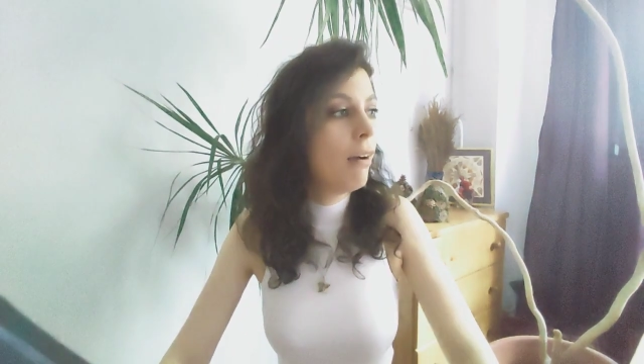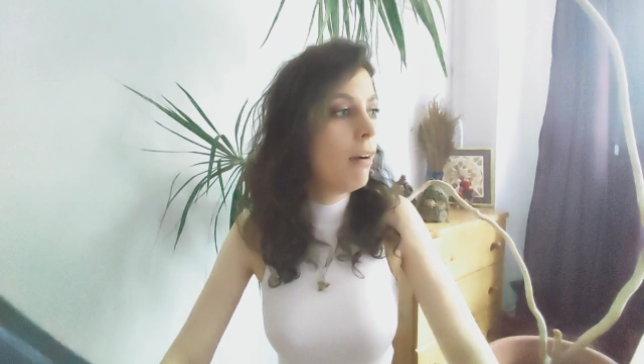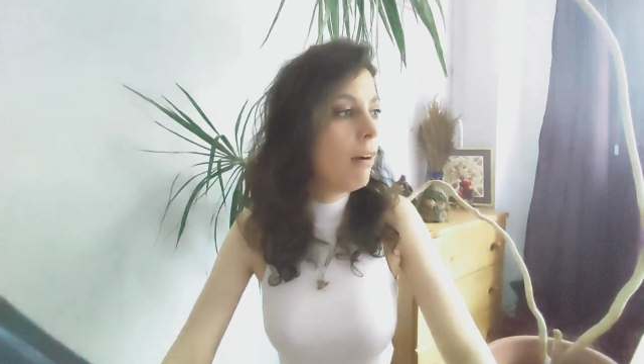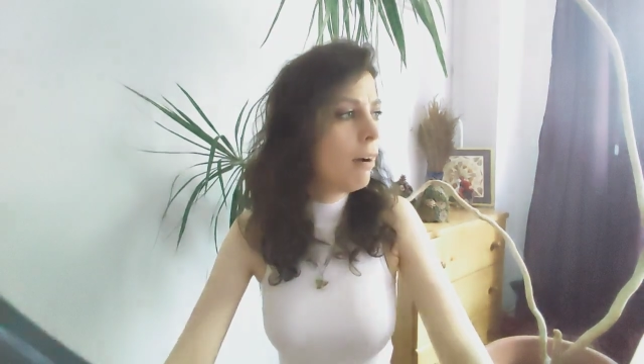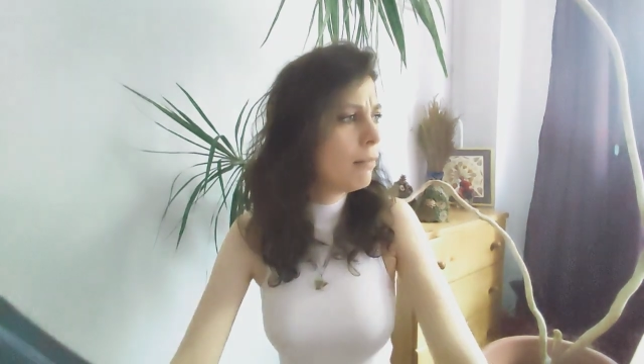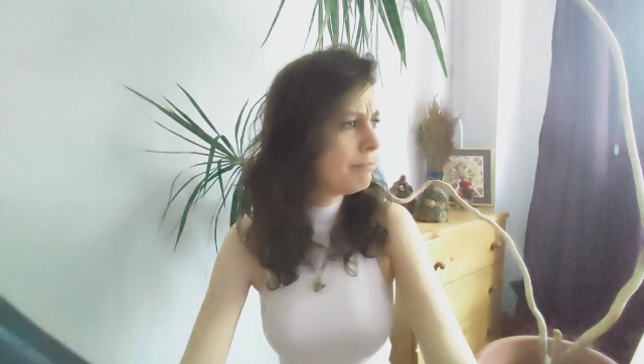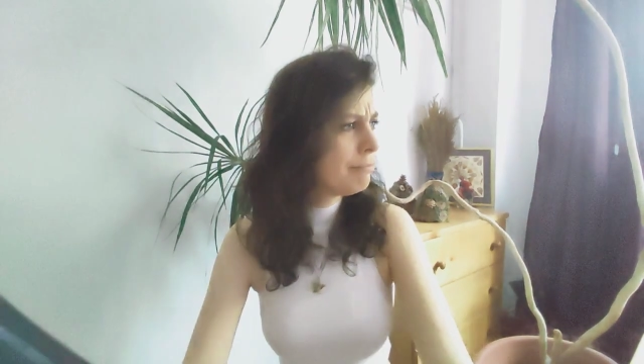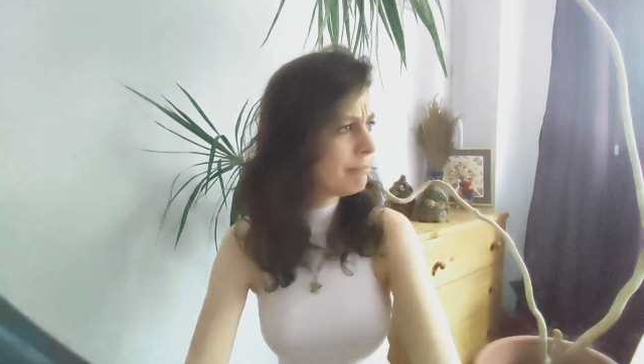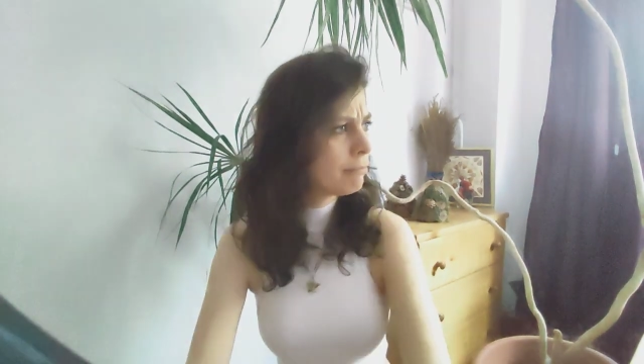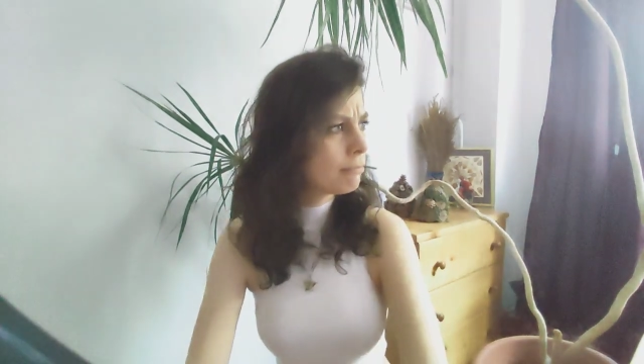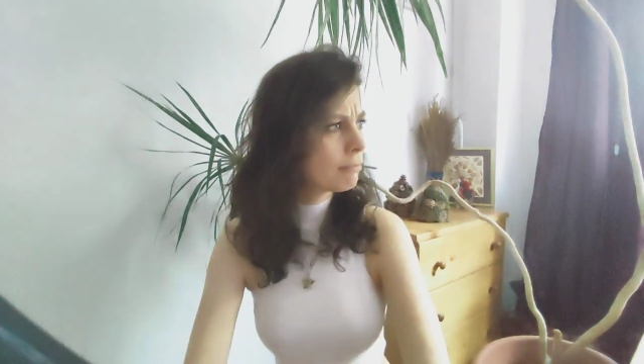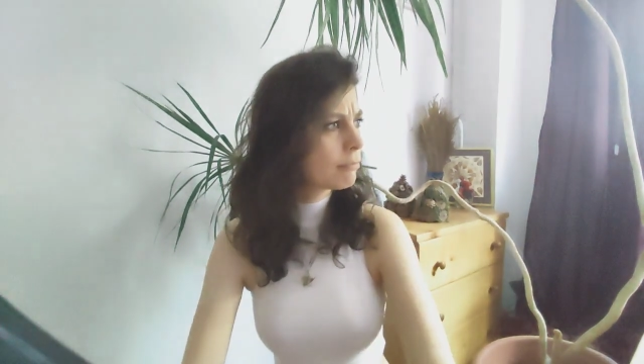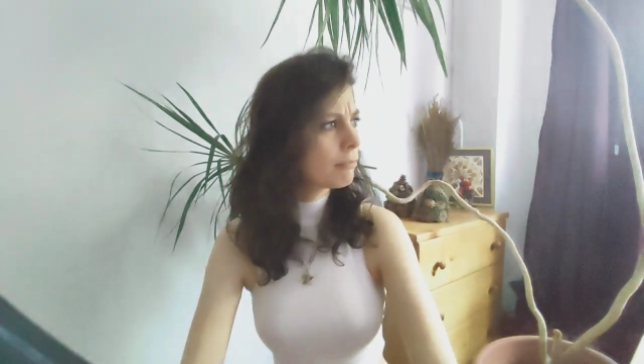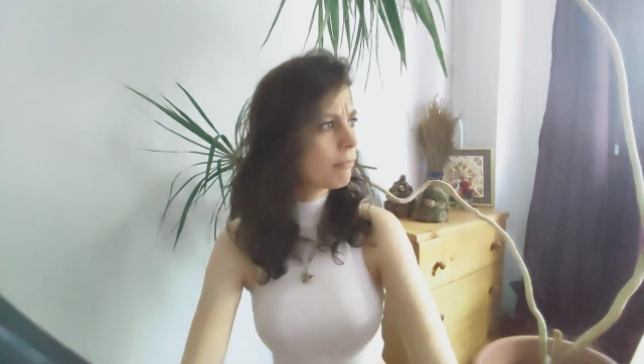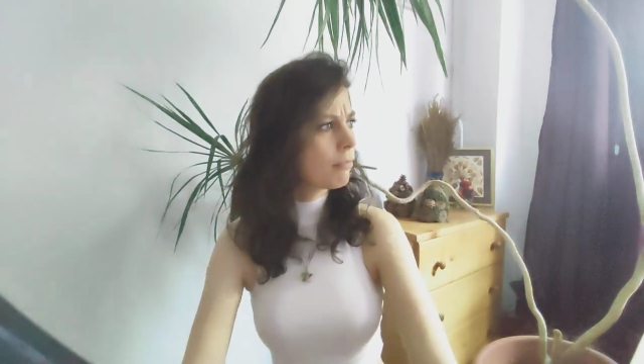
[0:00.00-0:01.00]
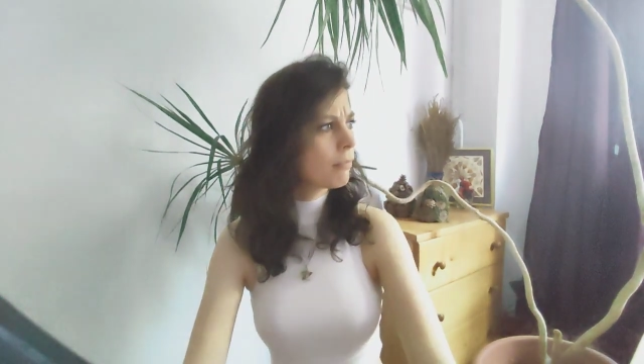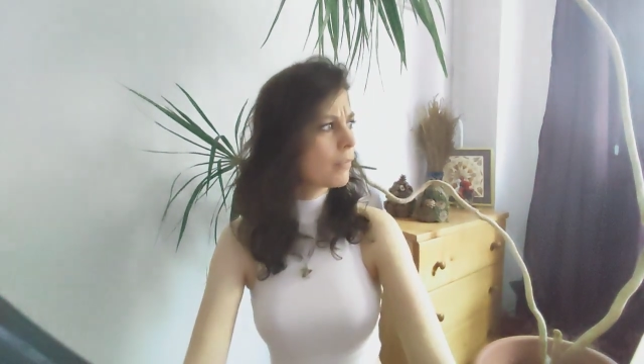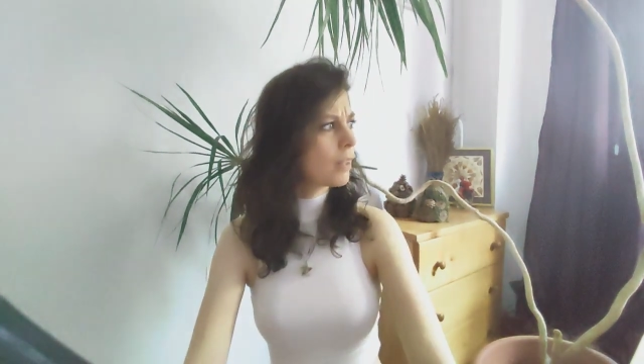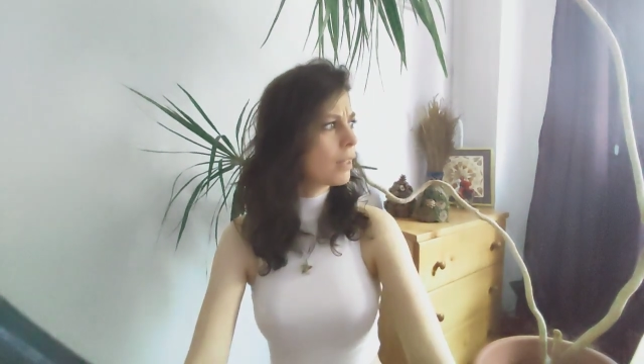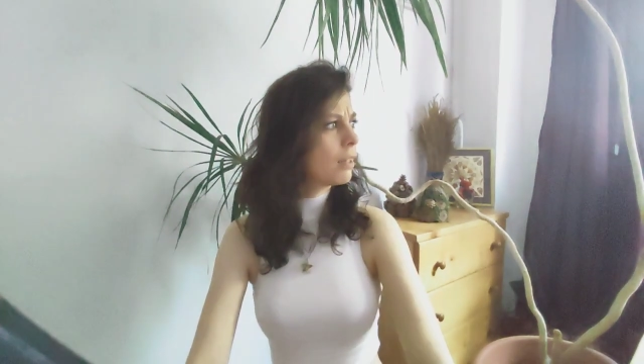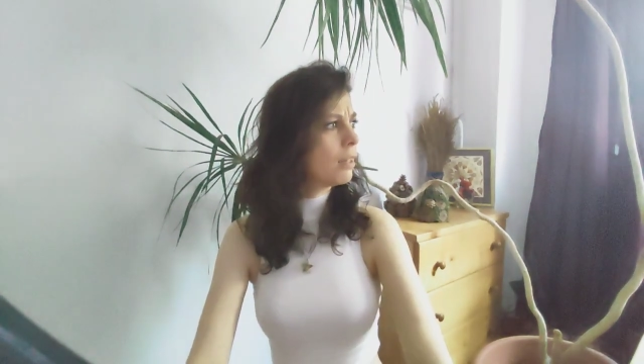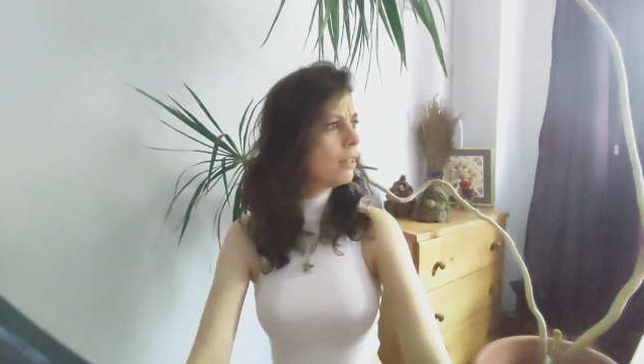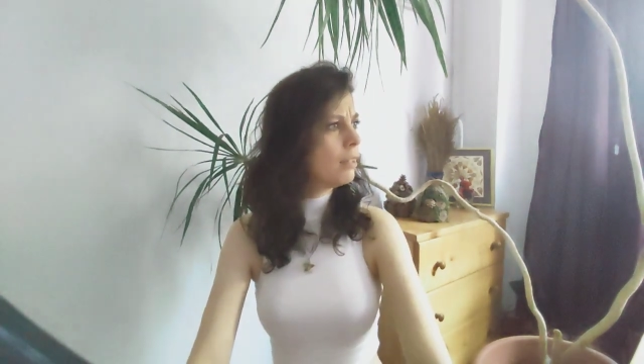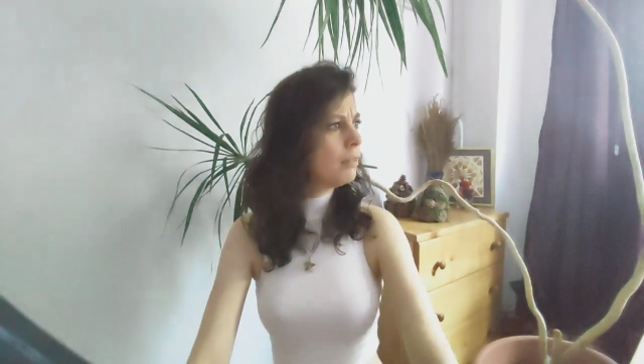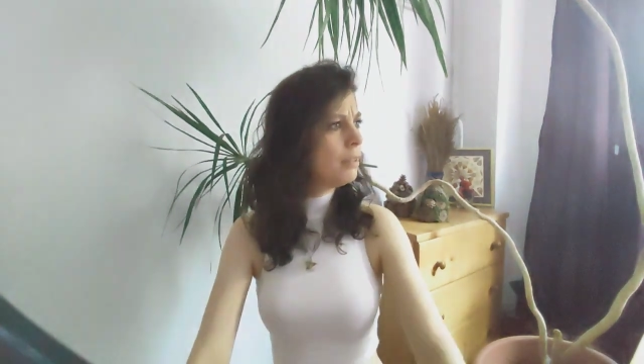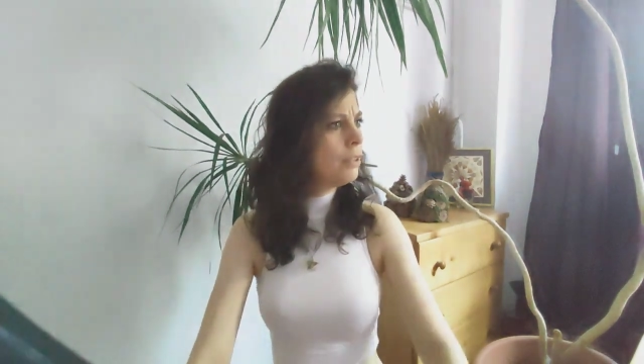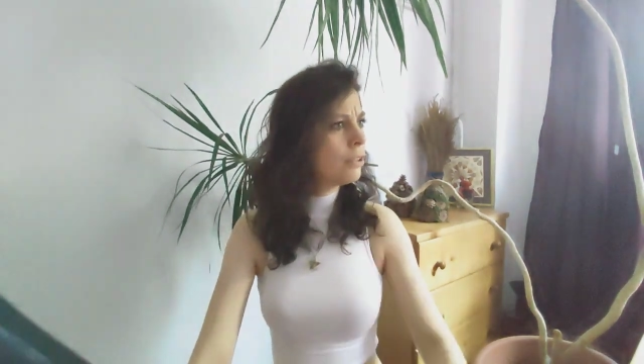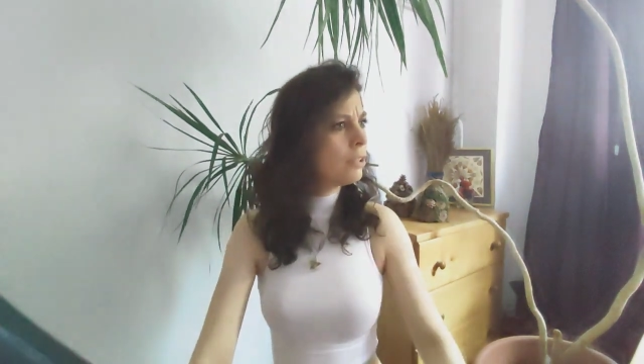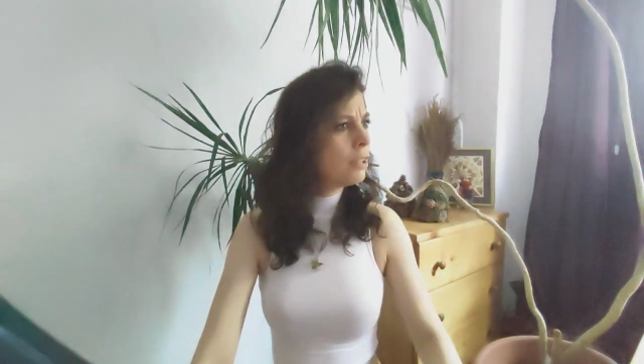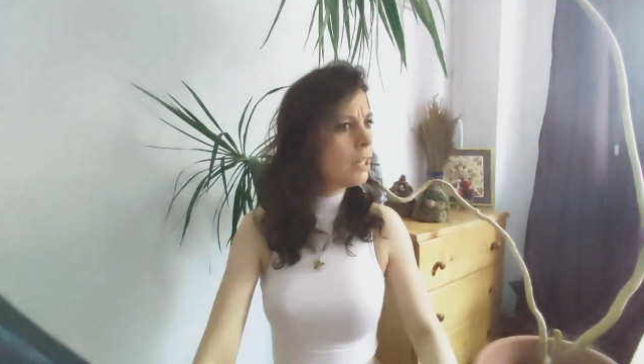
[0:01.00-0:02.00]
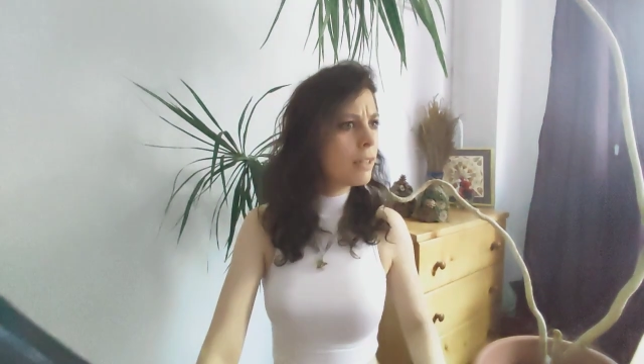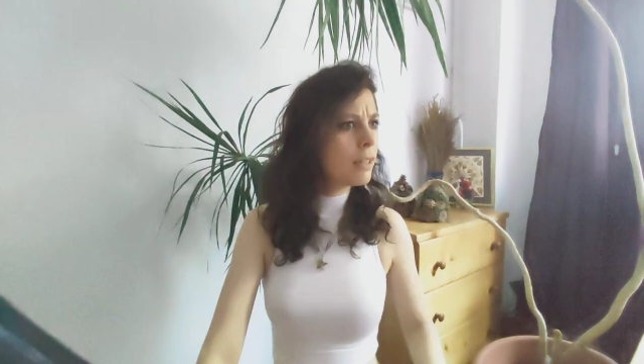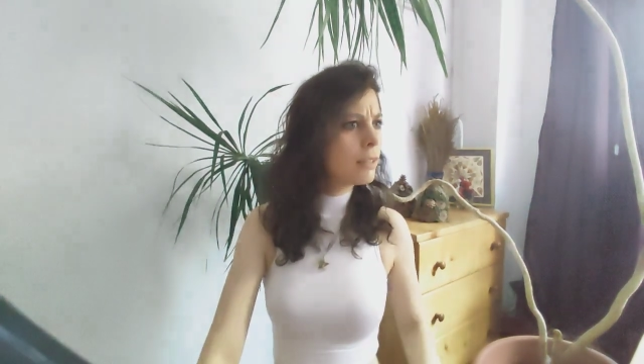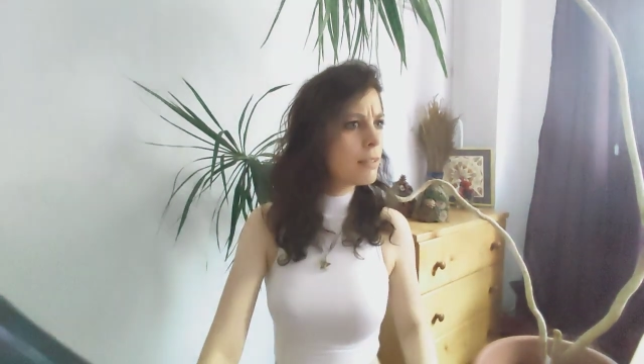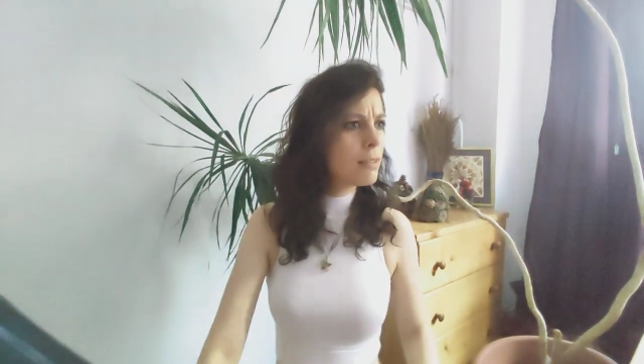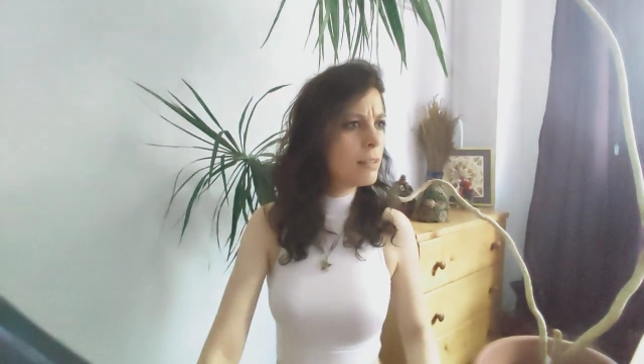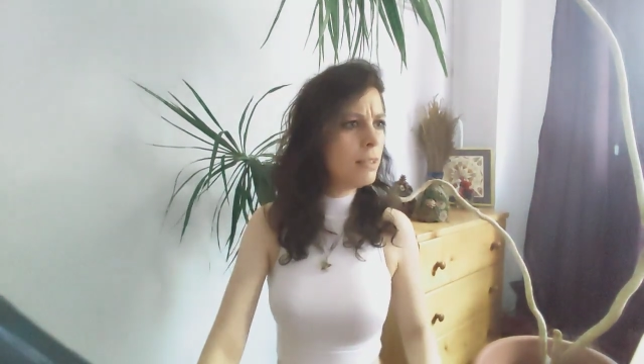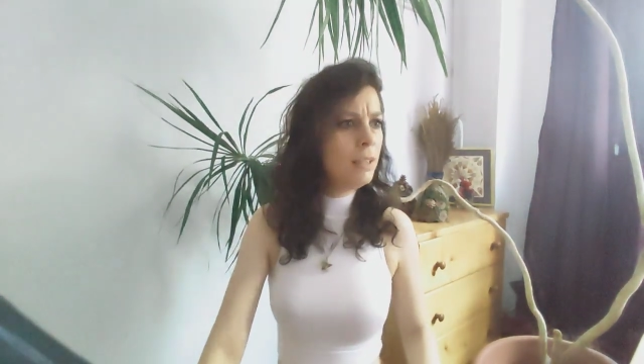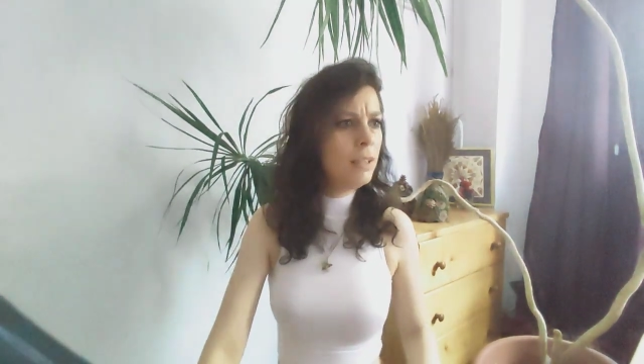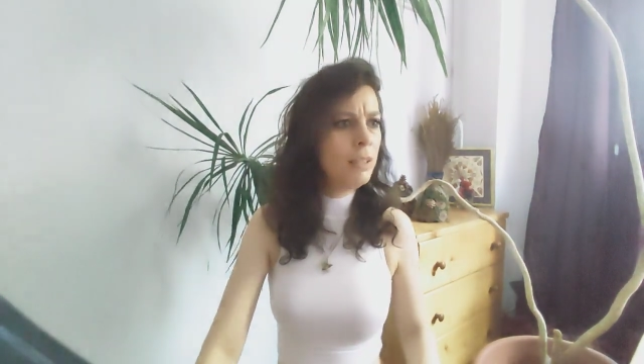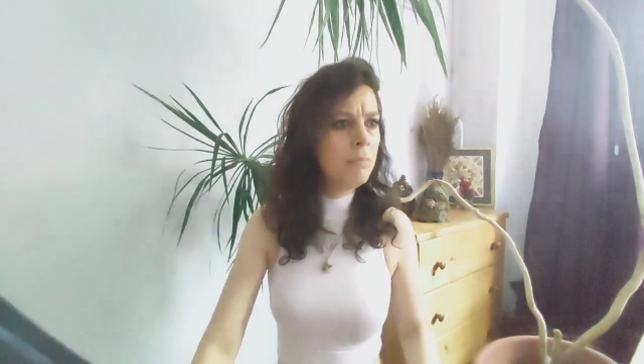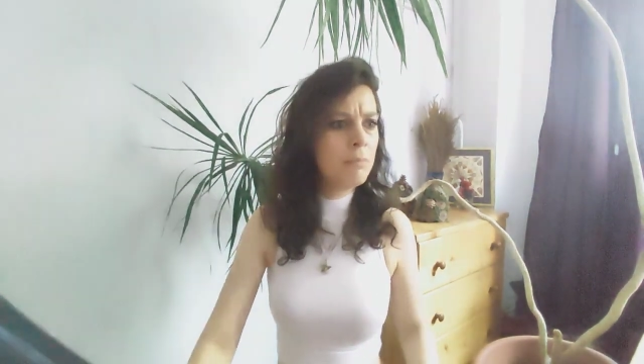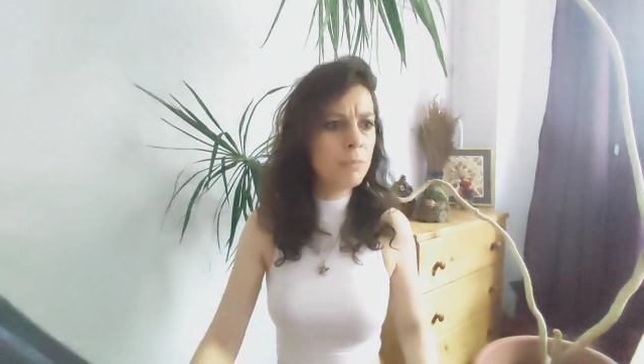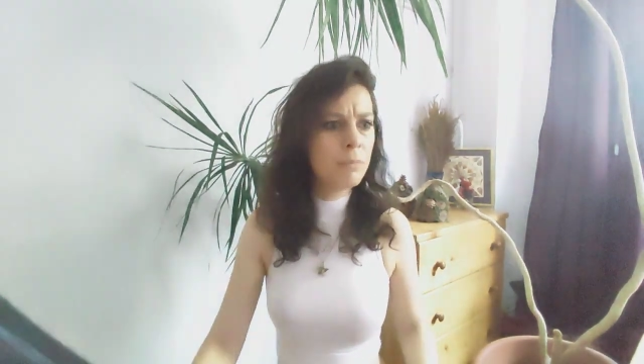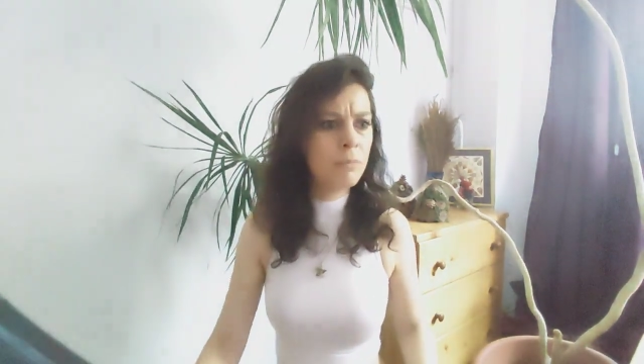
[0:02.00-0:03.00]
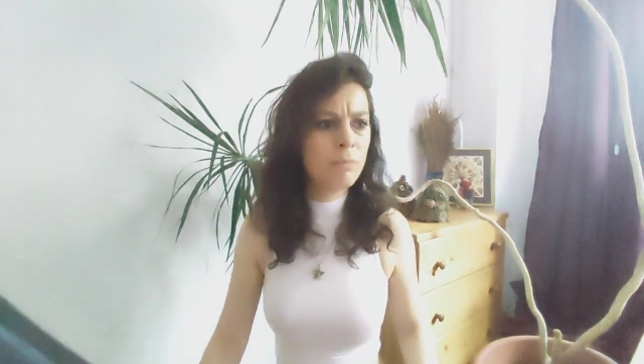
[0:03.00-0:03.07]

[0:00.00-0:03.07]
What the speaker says: You're not going to see